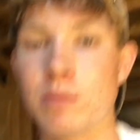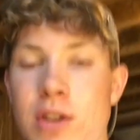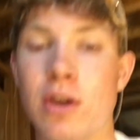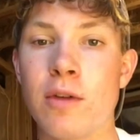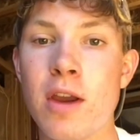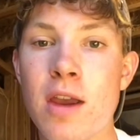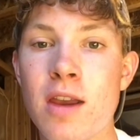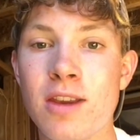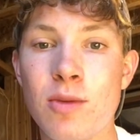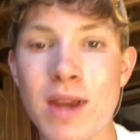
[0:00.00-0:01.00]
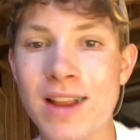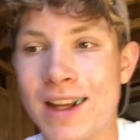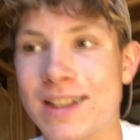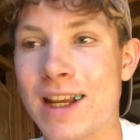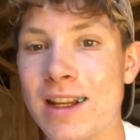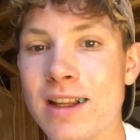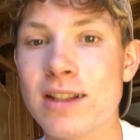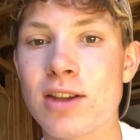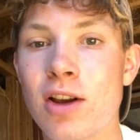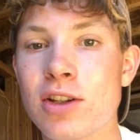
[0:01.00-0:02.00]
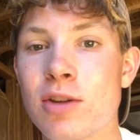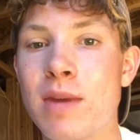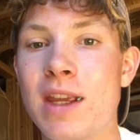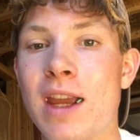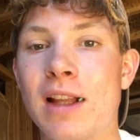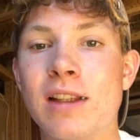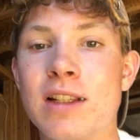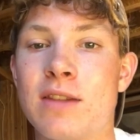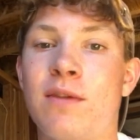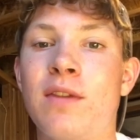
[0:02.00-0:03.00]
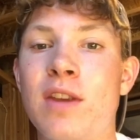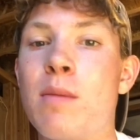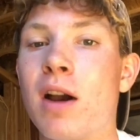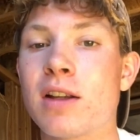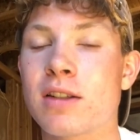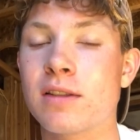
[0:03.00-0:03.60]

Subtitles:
So you make like 10 of these songs, you're making at least $50